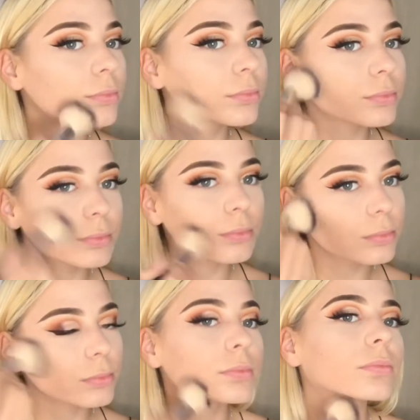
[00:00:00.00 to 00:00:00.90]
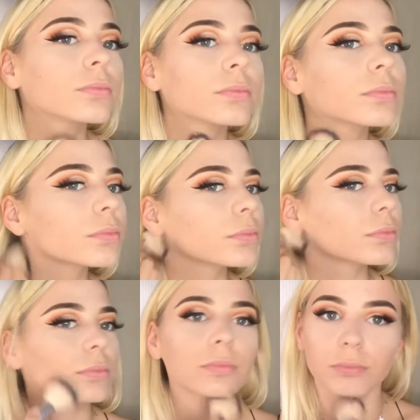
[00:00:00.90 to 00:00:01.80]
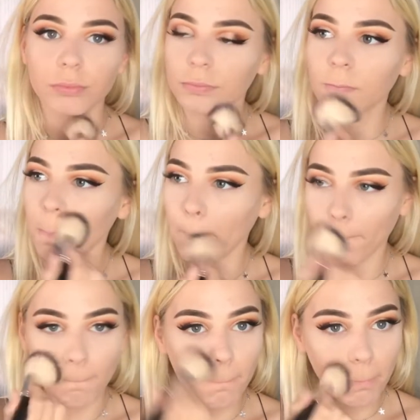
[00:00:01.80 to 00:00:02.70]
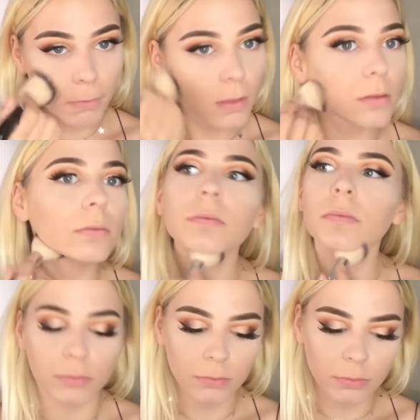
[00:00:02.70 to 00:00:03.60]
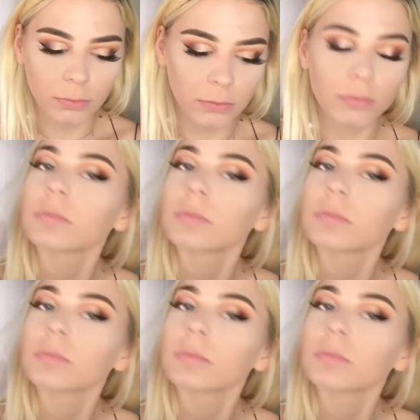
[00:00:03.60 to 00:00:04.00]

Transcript: in the shade Light, I'm pretty sure, just to go over my whole face and set.